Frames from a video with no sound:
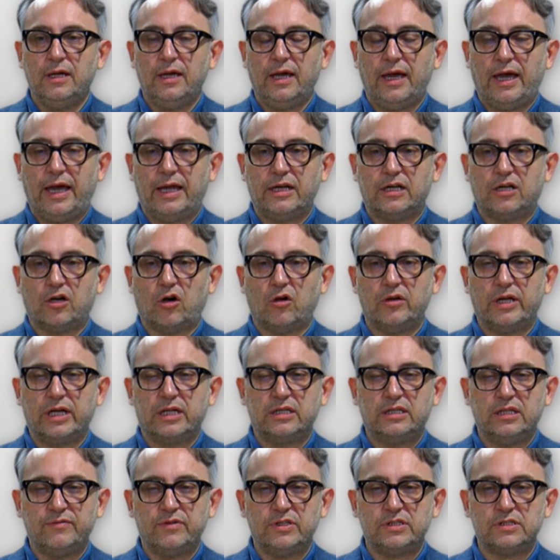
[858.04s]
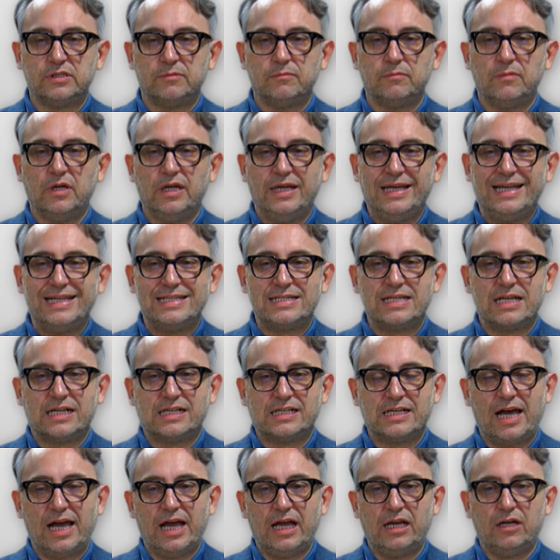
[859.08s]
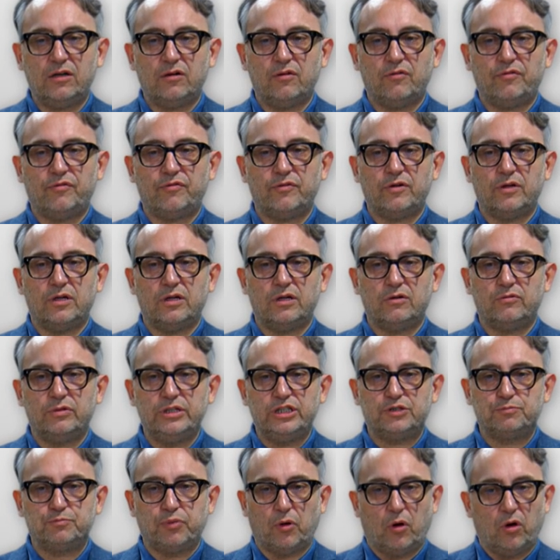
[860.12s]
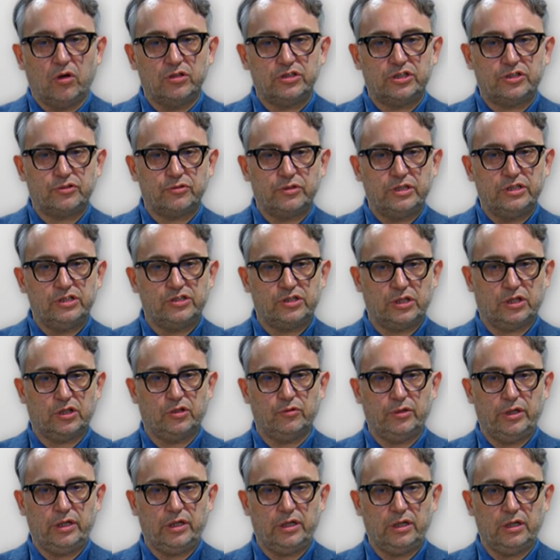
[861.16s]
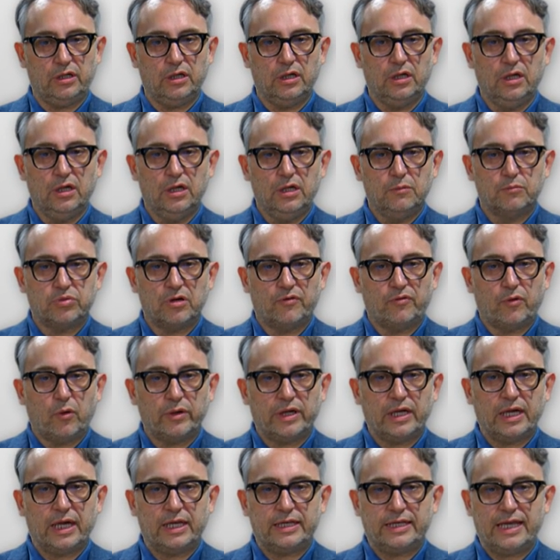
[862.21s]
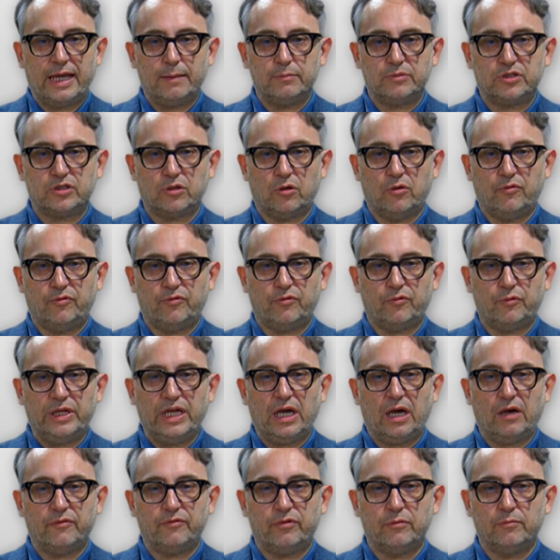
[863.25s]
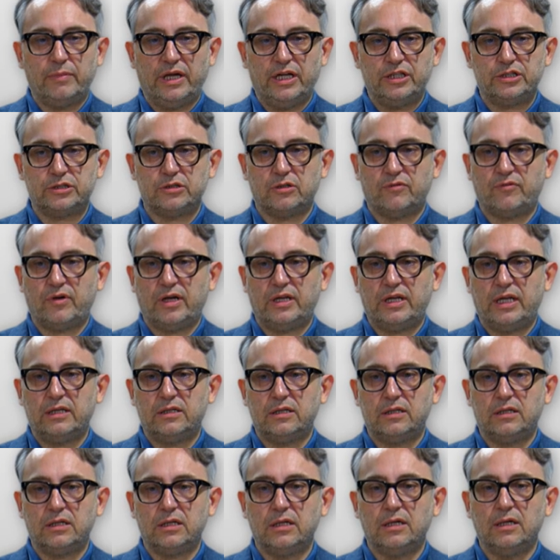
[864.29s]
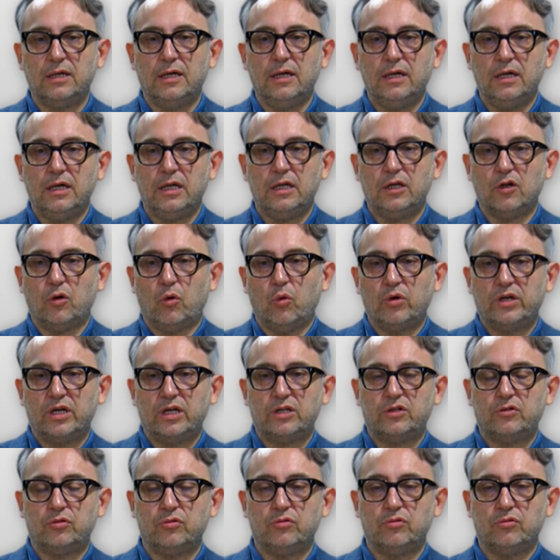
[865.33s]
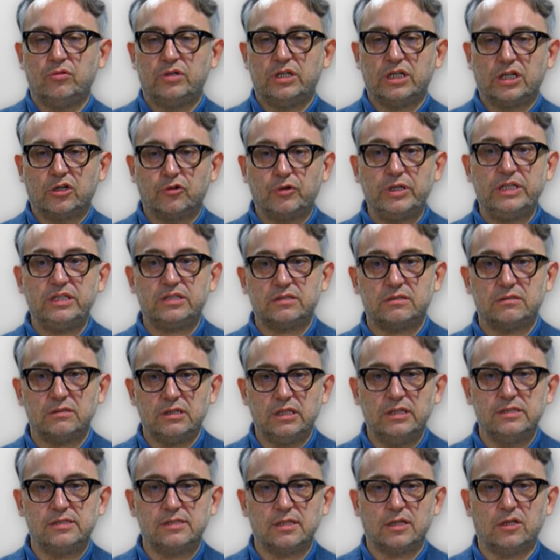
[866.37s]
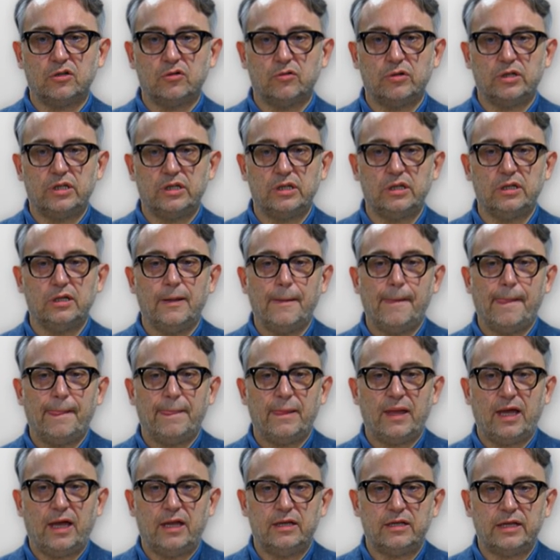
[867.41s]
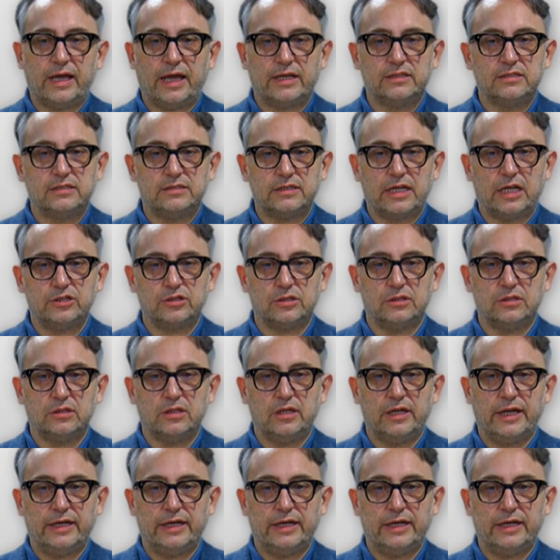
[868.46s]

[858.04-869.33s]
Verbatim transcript: And collectivism is a kind of response to insecurity, provoking attempts of reaffirmation of identity in order to decrease insecurity and existential